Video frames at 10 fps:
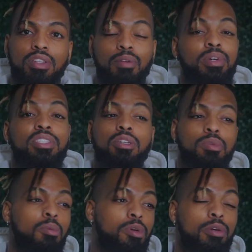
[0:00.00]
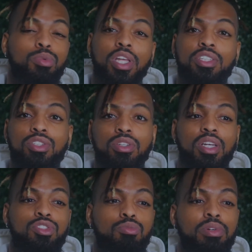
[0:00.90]
That means some of the people that
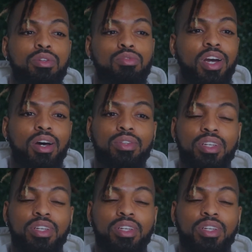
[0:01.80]
you've been around,